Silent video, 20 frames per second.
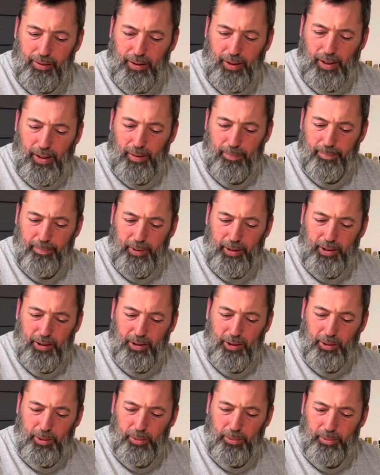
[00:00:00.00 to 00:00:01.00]
Yeah, me
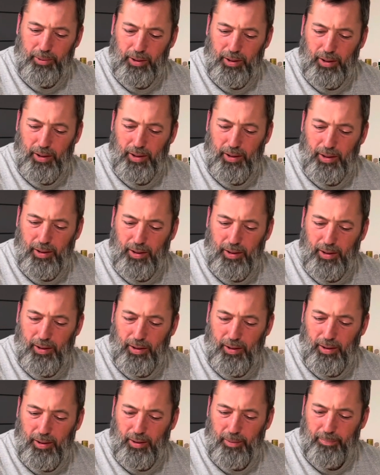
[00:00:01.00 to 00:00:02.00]
too.
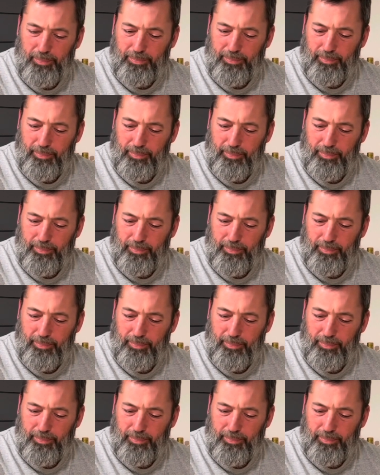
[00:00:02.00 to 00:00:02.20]
Yeah.